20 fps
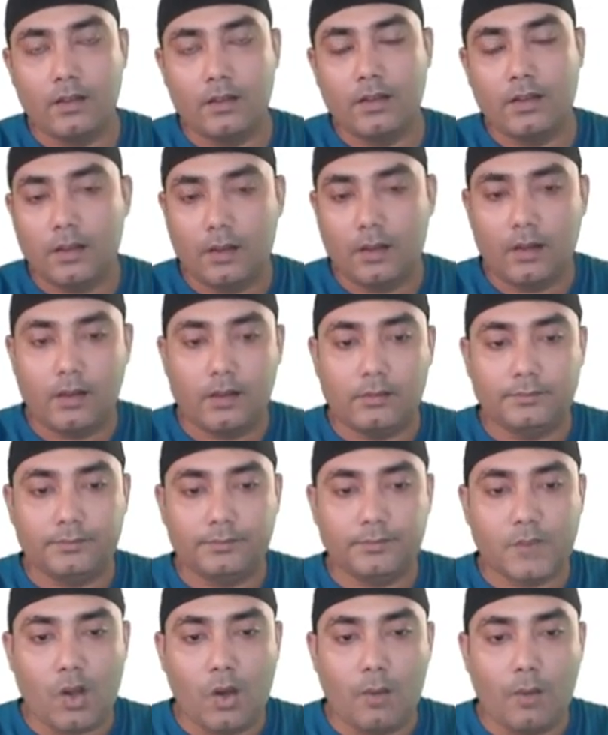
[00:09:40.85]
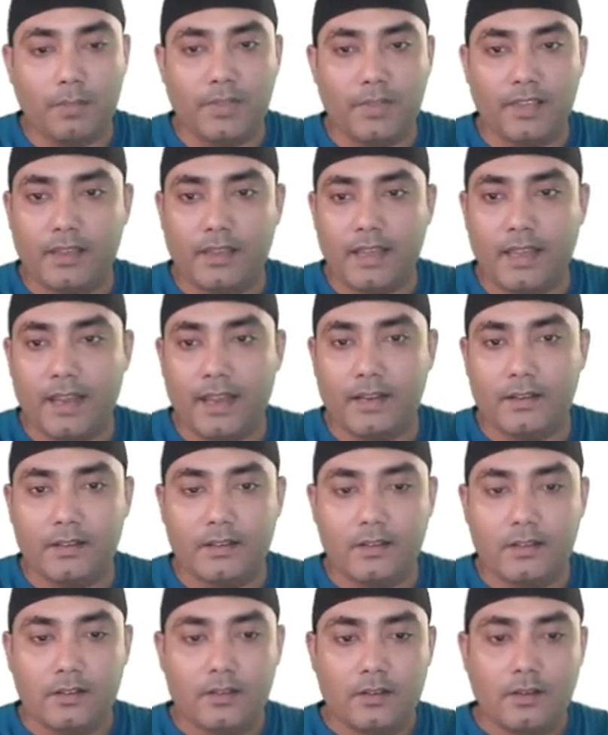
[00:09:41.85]
hop link and
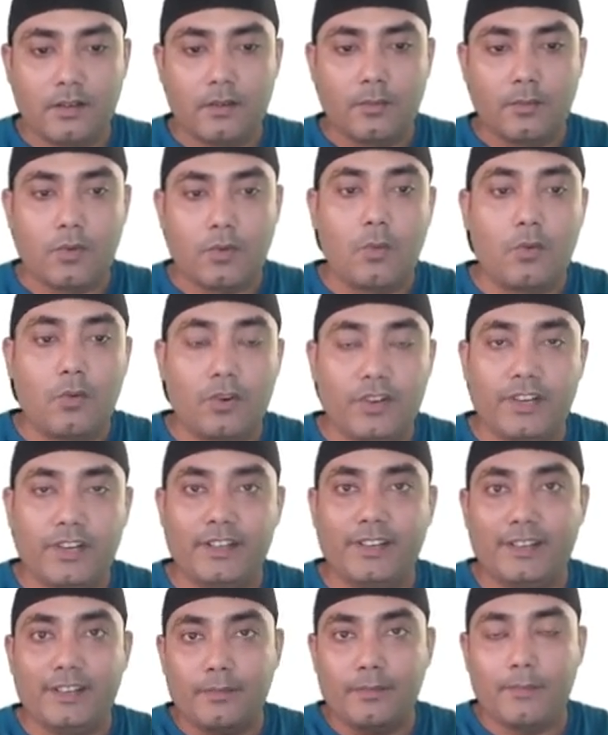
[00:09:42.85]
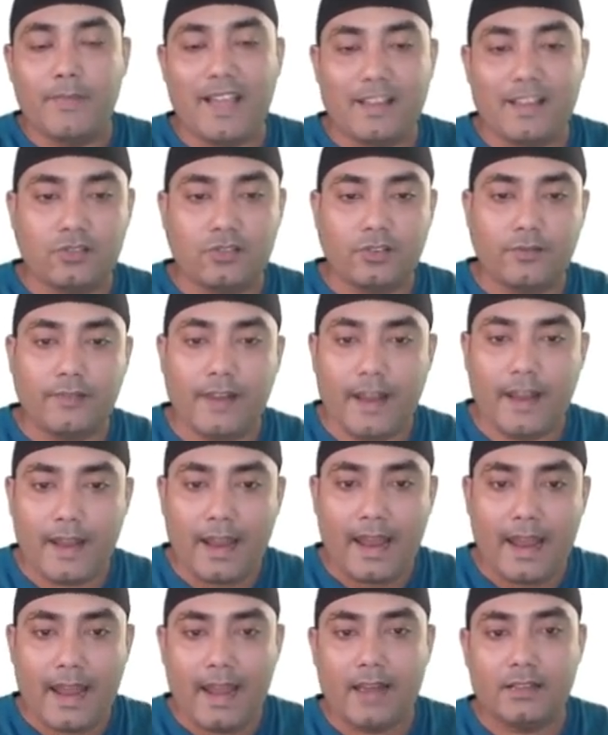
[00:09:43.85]
promote it in Microsoft
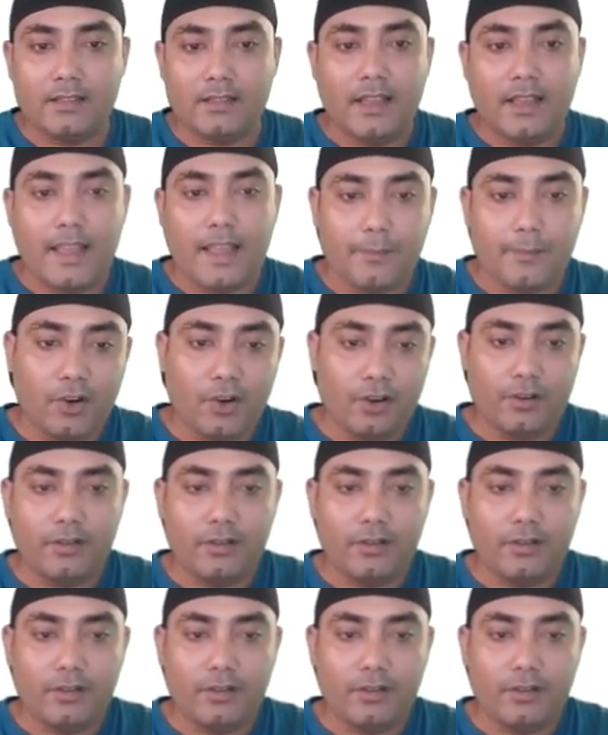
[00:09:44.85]
Ads, but